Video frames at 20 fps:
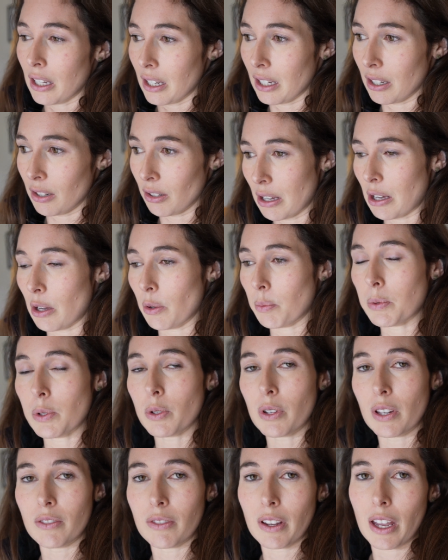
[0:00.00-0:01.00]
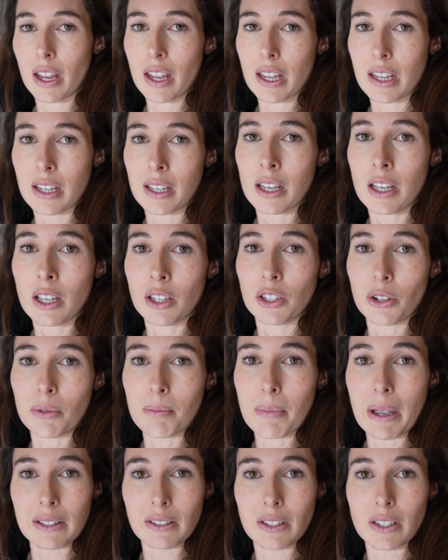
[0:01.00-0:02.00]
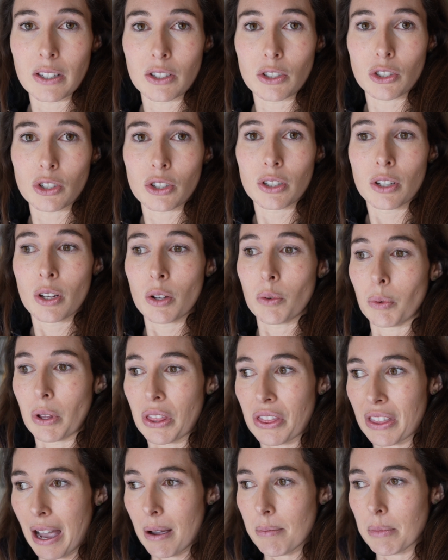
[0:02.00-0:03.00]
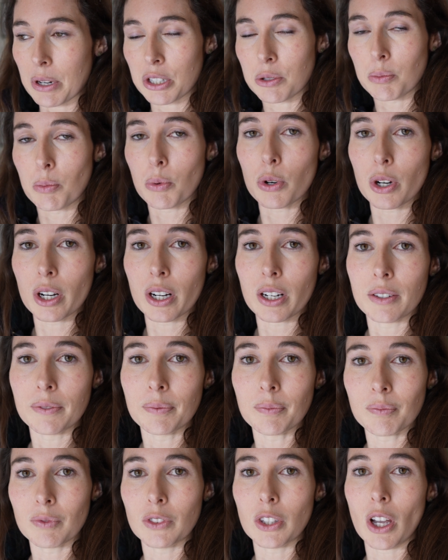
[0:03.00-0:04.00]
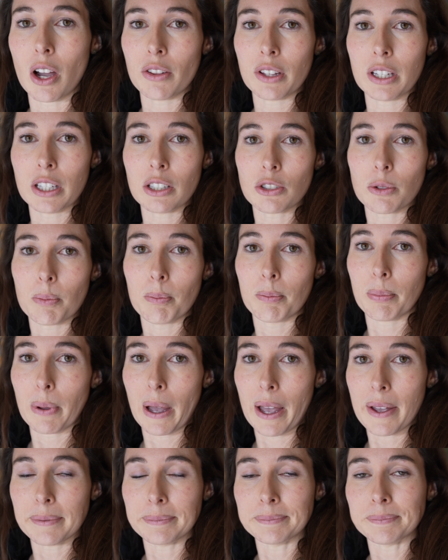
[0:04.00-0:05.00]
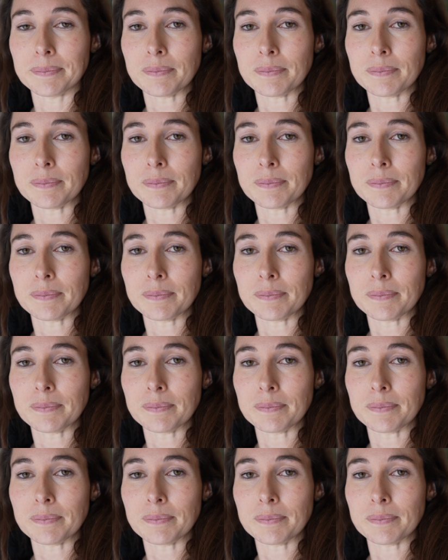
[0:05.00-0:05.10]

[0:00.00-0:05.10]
it'll help you convey your message with that much more knowledge. But